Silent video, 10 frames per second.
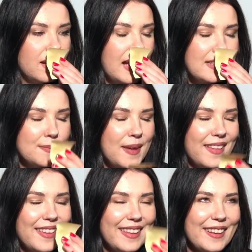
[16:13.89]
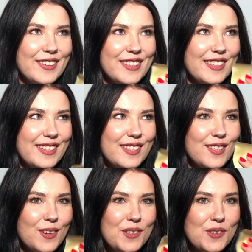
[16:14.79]
I smell the licorice, it's
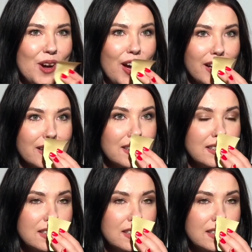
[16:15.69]
so strong.